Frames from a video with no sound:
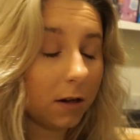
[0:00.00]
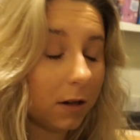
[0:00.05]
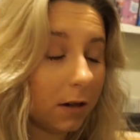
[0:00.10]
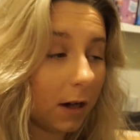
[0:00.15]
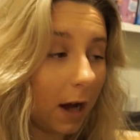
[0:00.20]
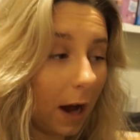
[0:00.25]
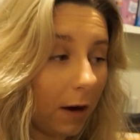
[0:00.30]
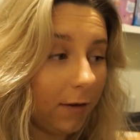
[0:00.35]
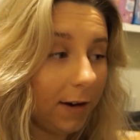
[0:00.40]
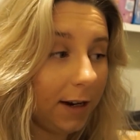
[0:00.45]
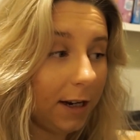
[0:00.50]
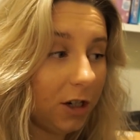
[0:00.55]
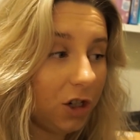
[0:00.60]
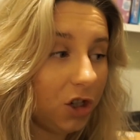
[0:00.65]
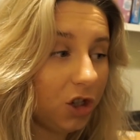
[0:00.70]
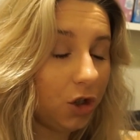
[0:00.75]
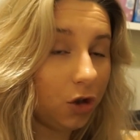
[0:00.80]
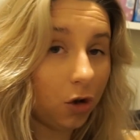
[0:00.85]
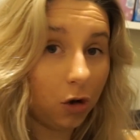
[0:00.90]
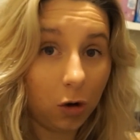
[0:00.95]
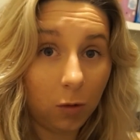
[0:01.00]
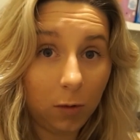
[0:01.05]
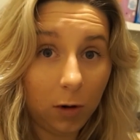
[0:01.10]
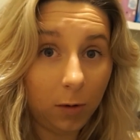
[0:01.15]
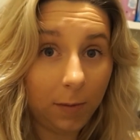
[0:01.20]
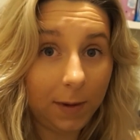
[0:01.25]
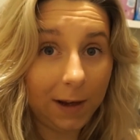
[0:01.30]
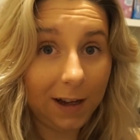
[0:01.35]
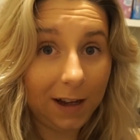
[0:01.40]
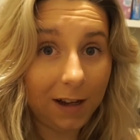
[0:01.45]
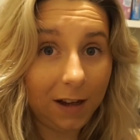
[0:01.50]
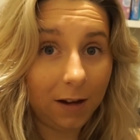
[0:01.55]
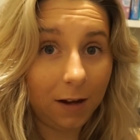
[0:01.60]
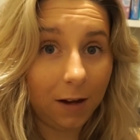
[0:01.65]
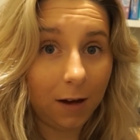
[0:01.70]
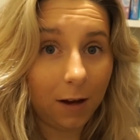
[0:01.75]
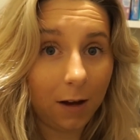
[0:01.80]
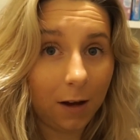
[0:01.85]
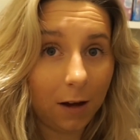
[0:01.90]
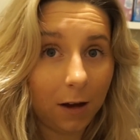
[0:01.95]
garage door will be.
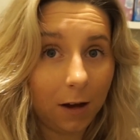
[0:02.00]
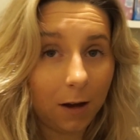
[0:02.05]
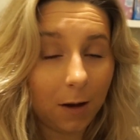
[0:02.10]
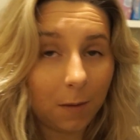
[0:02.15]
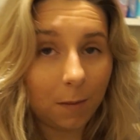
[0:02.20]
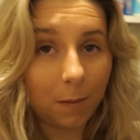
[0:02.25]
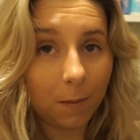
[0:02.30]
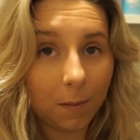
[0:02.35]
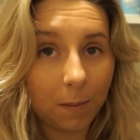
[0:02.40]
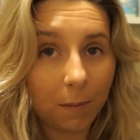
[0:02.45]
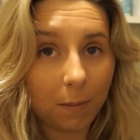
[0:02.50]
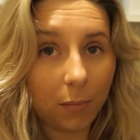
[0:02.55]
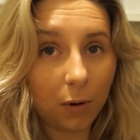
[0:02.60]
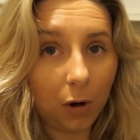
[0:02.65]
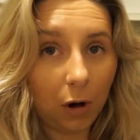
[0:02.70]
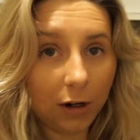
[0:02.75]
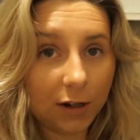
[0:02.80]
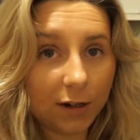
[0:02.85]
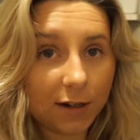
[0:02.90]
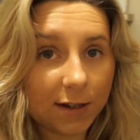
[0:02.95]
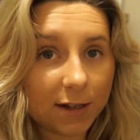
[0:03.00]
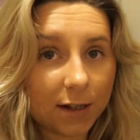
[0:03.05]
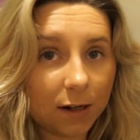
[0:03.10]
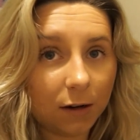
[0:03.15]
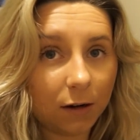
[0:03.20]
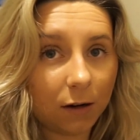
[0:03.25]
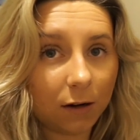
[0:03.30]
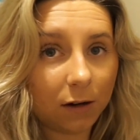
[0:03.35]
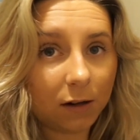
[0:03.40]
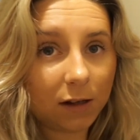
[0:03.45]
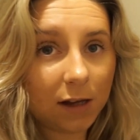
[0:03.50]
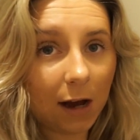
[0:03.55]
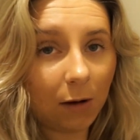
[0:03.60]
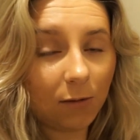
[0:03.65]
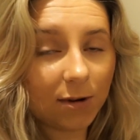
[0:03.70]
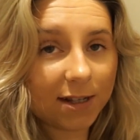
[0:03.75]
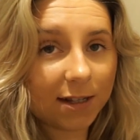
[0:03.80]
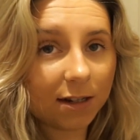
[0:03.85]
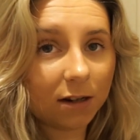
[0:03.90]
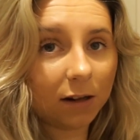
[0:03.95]
But yeah,
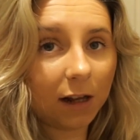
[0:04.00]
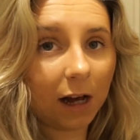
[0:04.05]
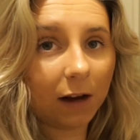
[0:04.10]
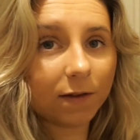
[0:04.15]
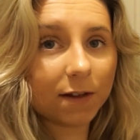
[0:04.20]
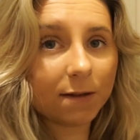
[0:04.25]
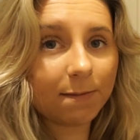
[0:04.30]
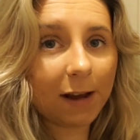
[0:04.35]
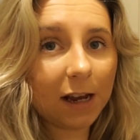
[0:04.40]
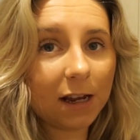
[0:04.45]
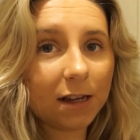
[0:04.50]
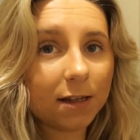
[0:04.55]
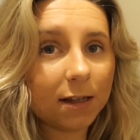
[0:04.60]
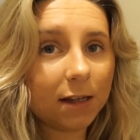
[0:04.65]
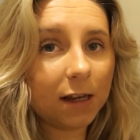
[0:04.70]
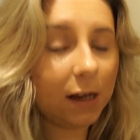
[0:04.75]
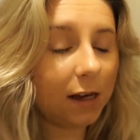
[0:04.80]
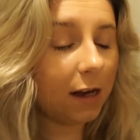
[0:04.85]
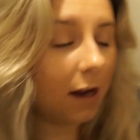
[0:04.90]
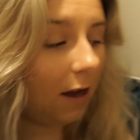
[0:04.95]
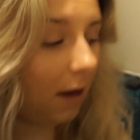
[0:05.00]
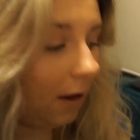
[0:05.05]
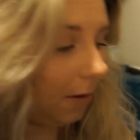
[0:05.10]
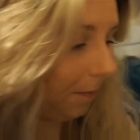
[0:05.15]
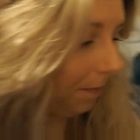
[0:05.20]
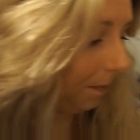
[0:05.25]
we still have space here,